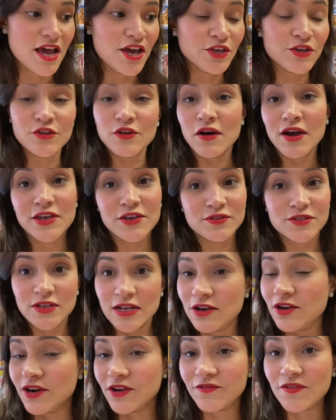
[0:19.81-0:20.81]
You know, I use a
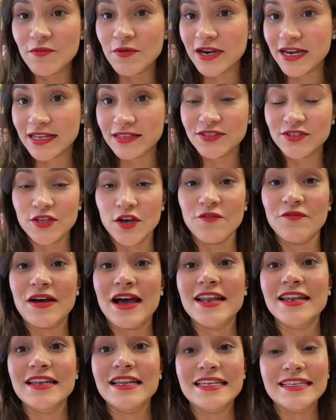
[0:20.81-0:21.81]
lot of American stuff
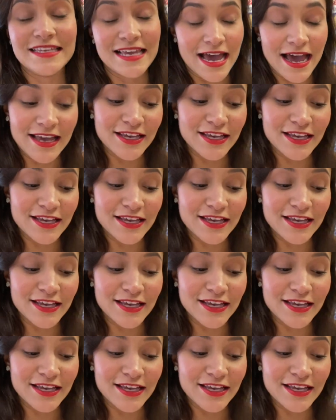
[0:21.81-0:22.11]
and yeah,